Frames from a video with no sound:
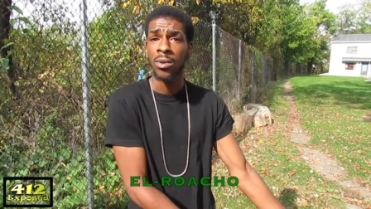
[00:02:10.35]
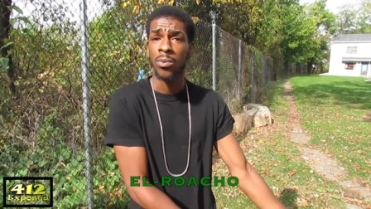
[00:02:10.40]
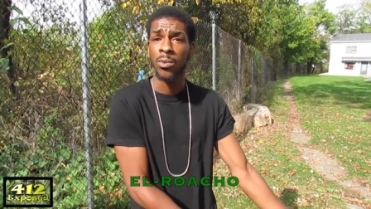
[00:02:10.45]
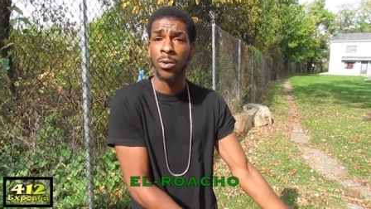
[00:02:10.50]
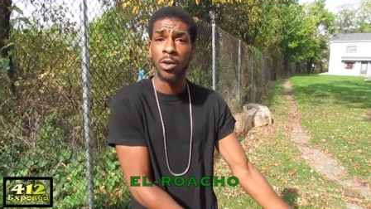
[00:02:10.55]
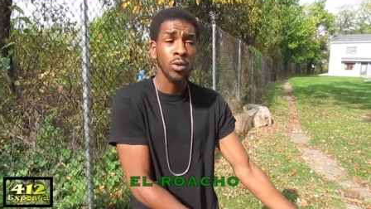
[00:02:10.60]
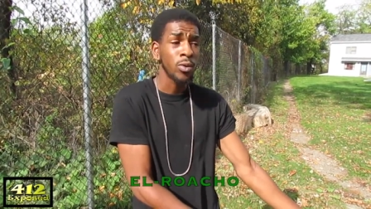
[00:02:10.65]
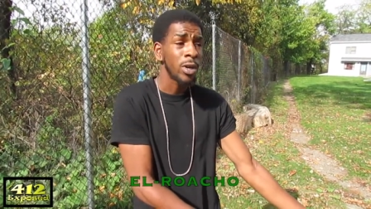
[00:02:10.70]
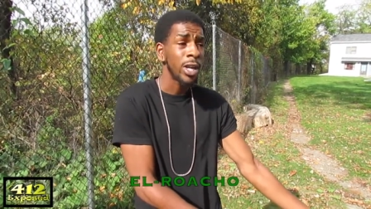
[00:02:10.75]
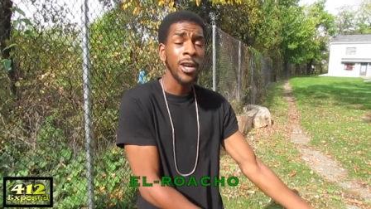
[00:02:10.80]

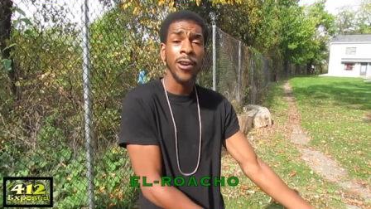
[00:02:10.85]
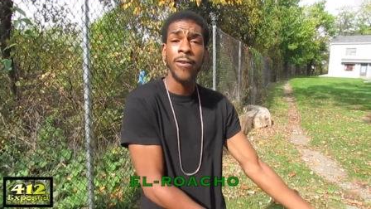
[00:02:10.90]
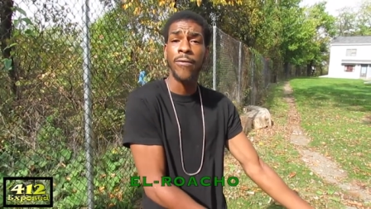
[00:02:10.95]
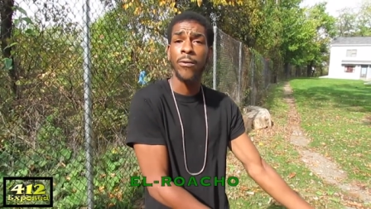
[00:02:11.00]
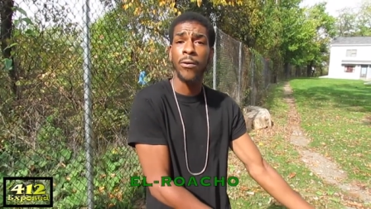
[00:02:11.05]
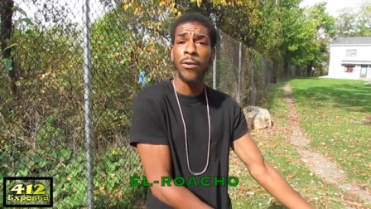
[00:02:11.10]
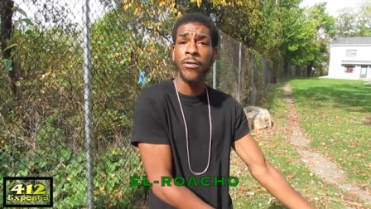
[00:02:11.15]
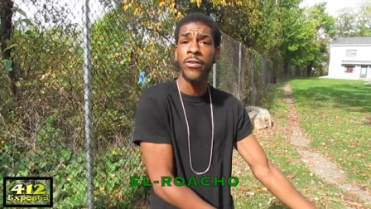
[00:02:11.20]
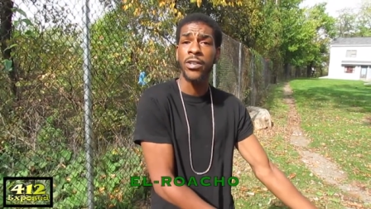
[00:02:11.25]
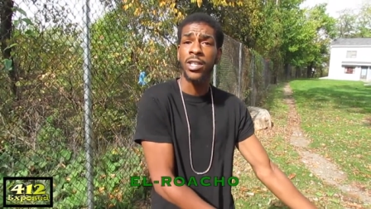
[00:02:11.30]
What you here
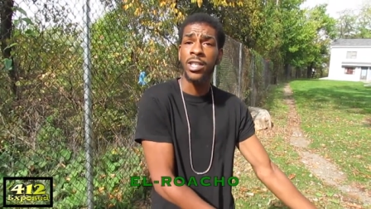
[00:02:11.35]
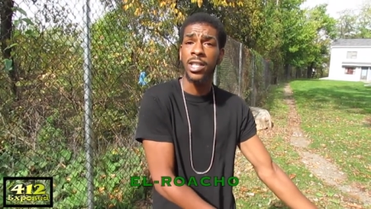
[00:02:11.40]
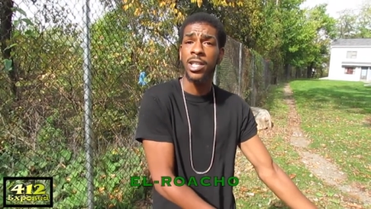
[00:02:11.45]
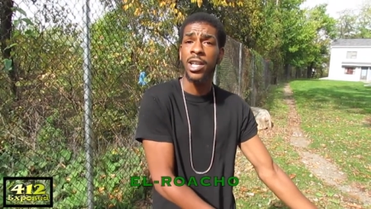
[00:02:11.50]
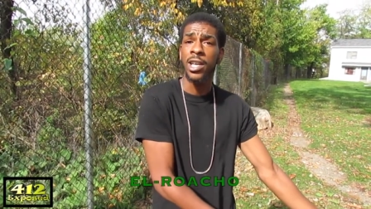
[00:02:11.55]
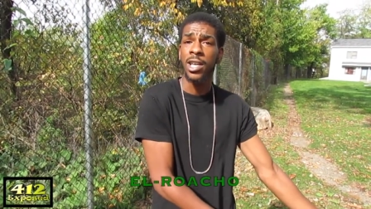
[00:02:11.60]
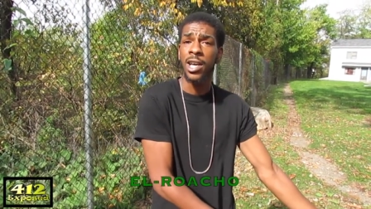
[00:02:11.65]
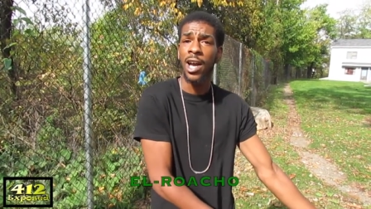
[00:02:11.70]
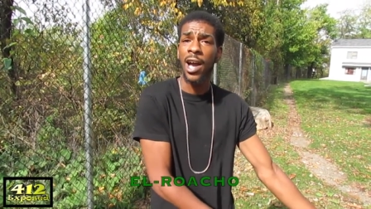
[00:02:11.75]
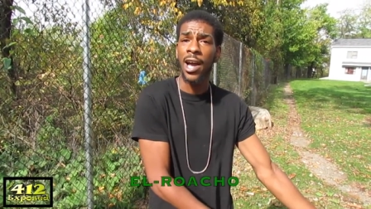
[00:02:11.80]
for if your shit
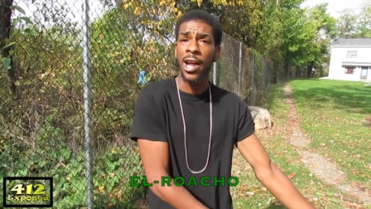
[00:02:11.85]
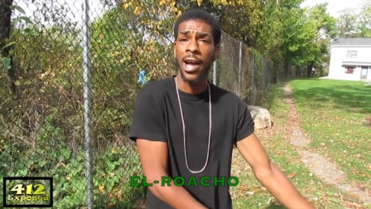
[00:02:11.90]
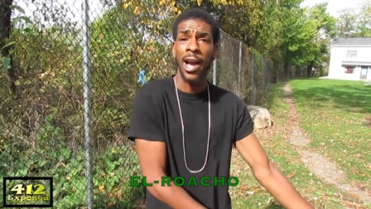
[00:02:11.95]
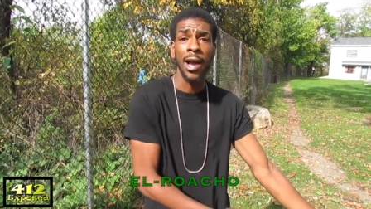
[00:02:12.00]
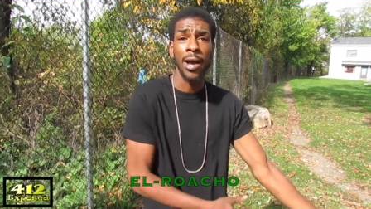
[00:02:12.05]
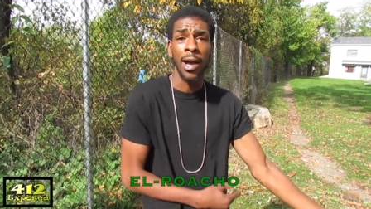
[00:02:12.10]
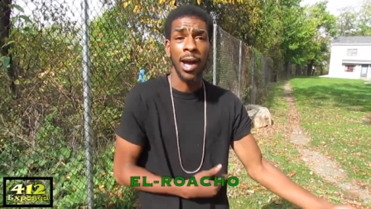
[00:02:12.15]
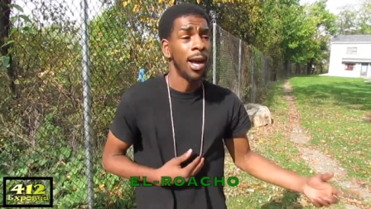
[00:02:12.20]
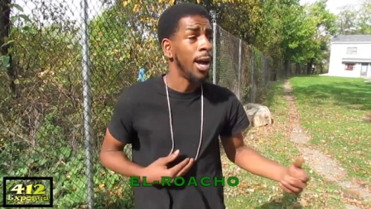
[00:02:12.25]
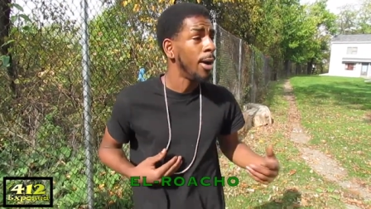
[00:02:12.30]
ain't
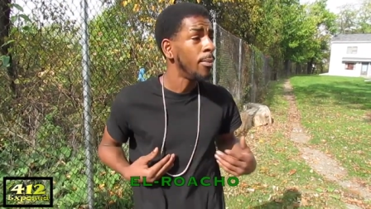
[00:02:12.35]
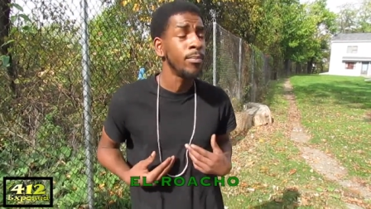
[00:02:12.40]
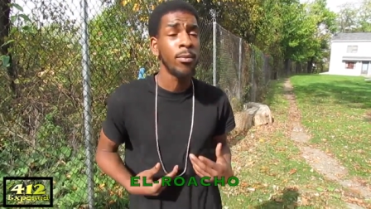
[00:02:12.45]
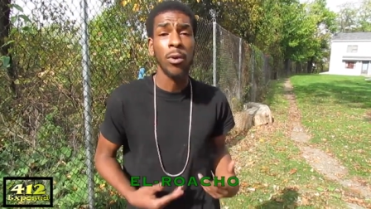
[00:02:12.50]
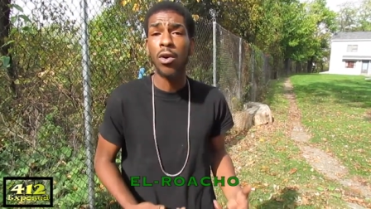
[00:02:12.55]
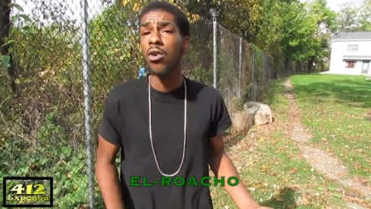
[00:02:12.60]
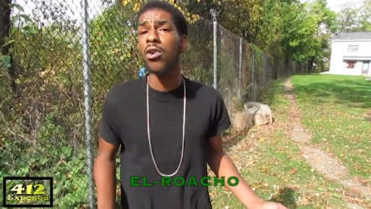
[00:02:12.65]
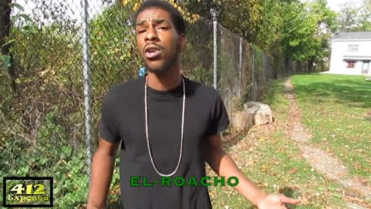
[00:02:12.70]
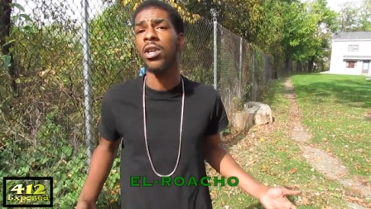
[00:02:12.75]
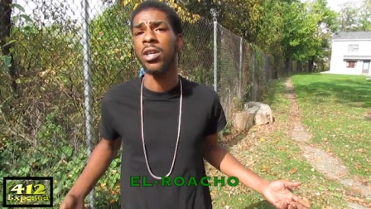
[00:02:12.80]
hot? I'm
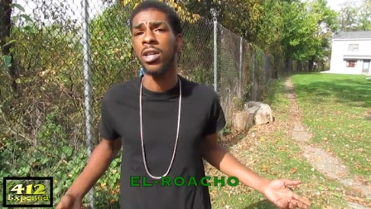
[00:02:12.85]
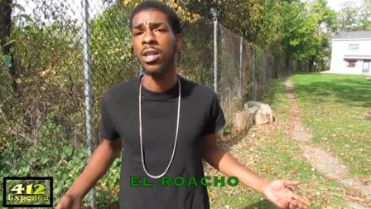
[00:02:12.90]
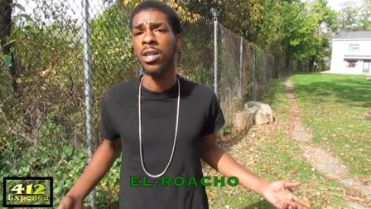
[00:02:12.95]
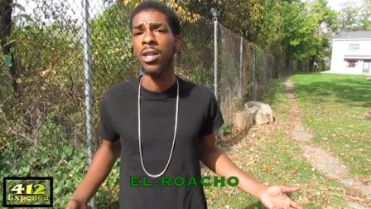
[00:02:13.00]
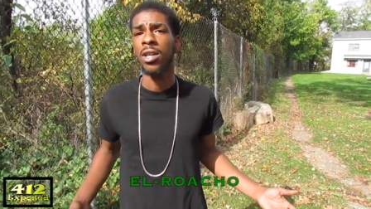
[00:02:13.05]
bored.